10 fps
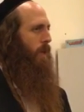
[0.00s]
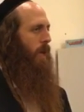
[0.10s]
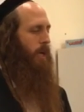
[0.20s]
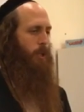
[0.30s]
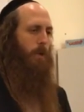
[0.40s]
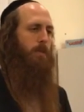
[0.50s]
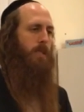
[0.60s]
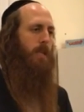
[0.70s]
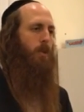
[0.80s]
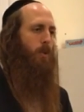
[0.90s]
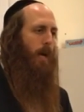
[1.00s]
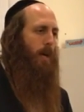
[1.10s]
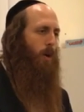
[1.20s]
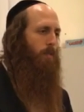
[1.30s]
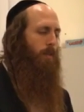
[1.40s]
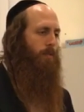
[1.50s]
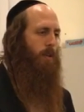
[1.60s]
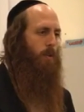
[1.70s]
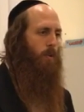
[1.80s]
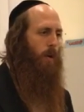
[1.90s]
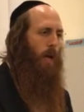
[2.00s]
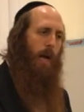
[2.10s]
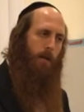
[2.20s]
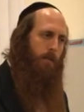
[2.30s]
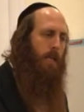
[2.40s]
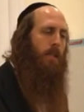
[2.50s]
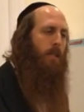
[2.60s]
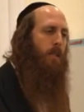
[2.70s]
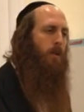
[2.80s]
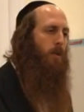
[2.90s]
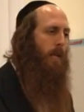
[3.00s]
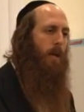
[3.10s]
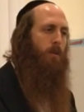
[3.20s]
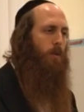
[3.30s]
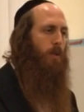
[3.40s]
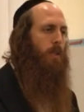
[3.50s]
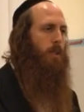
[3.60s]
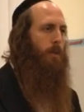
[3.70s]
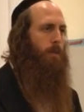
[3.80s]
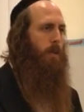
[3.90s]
Hashem said to Yaakov Avinu, I'm sending you down to Egypt,